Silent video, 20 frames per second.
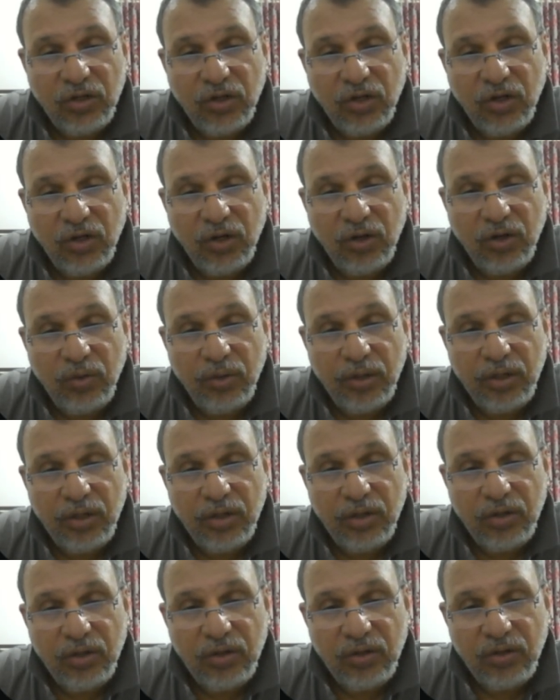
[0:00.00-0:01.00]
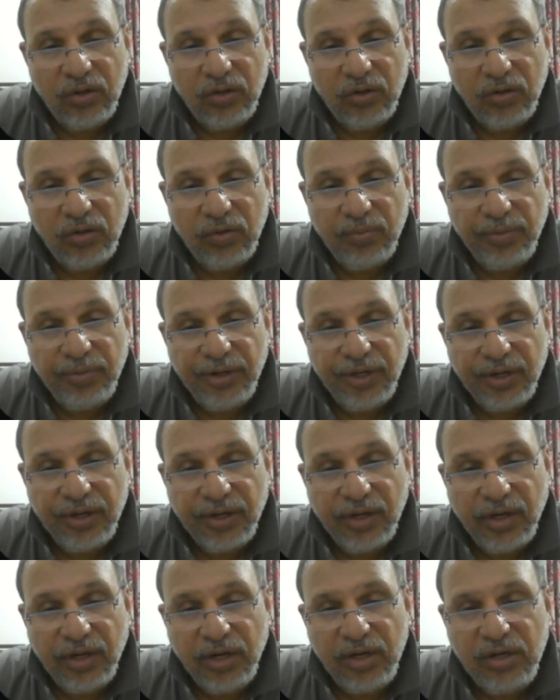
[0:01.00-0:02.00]
over
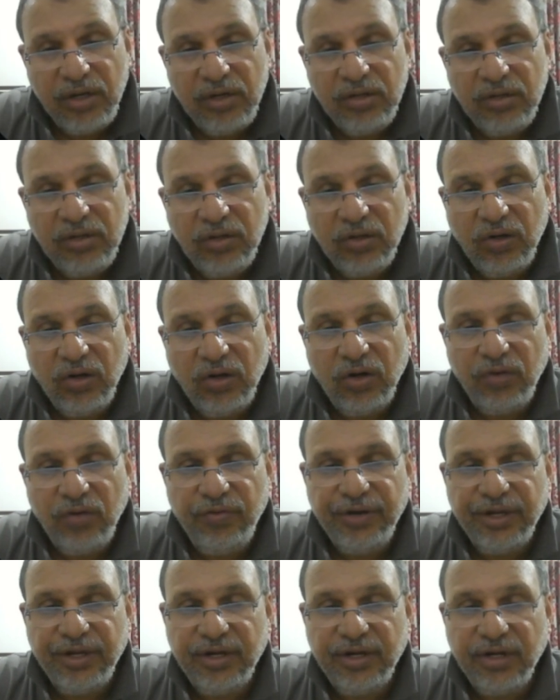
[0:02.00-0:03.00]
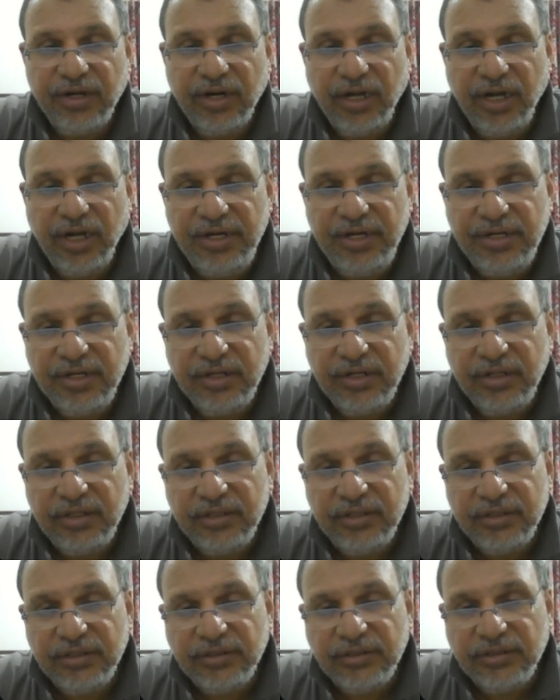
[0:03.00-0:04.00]
omega, or we can write,
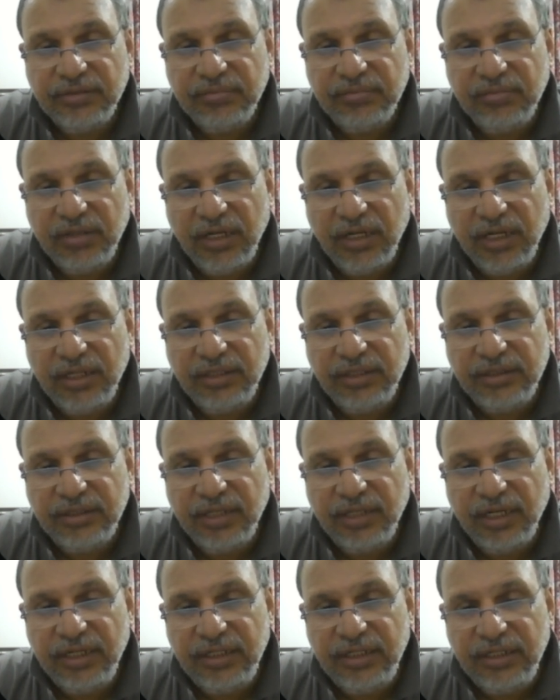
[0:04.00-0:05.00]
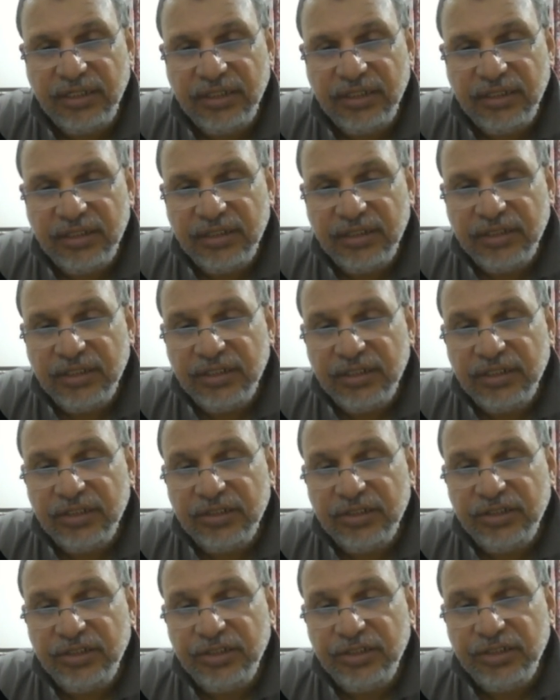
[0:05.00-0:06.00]
we imply that
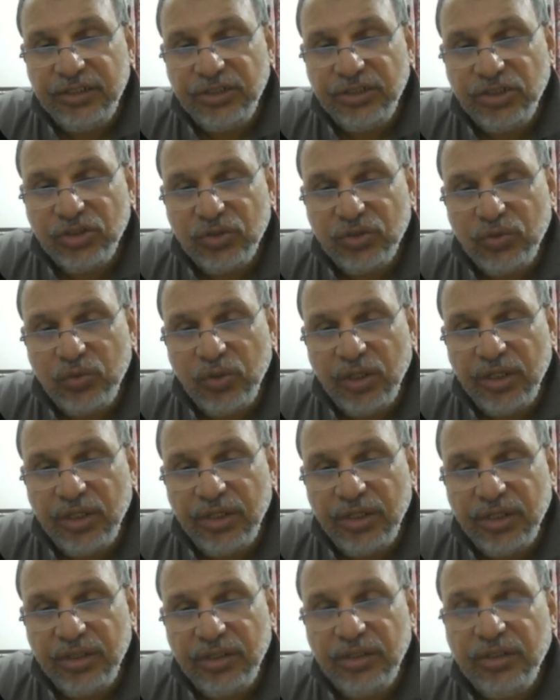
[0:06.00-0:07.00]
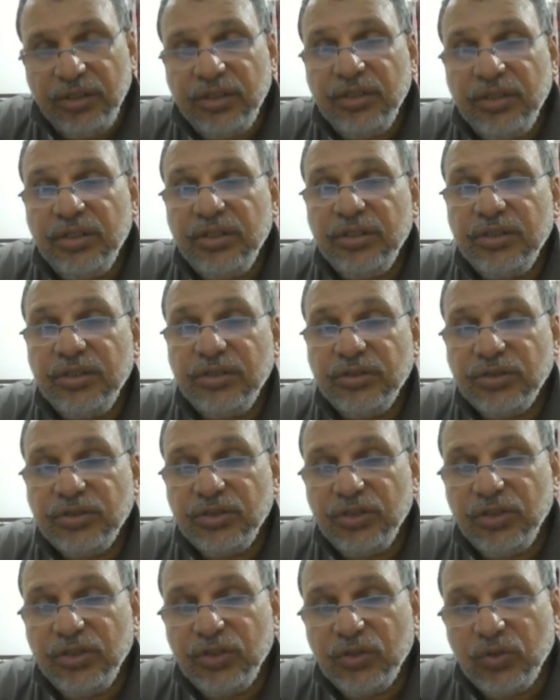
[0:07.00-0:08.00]
t square is
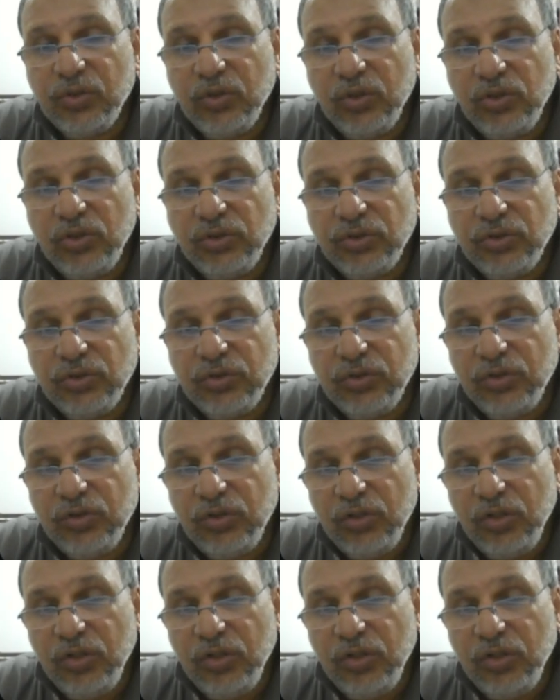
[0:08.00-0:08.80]
equals to